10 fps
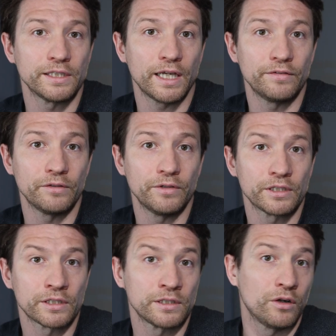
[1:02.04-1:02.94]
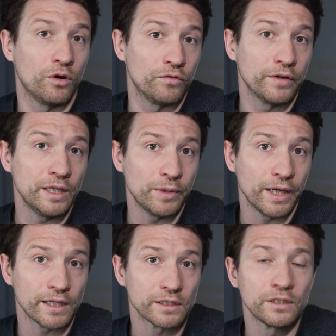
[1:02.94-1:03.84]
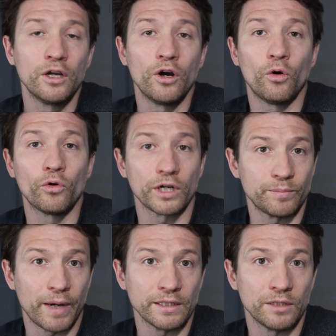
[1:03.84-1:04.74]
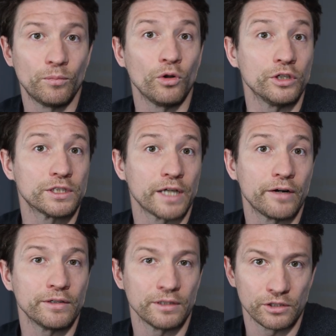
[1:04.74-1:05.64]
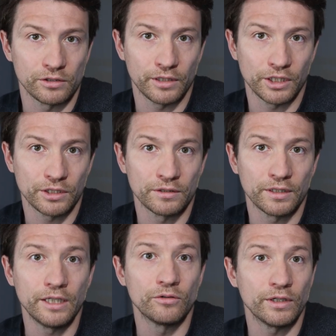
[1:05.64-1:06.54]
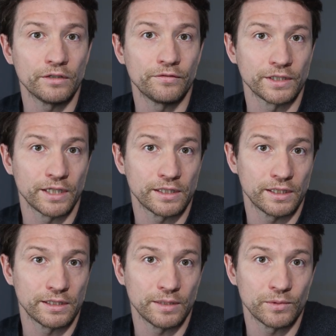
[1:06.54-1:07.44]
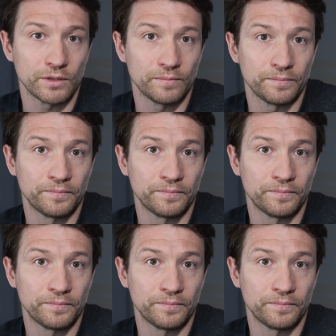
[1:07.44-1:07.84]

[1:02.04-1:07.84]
safety risks of EPS, or expanded polystyrene insulation, in render facade systems.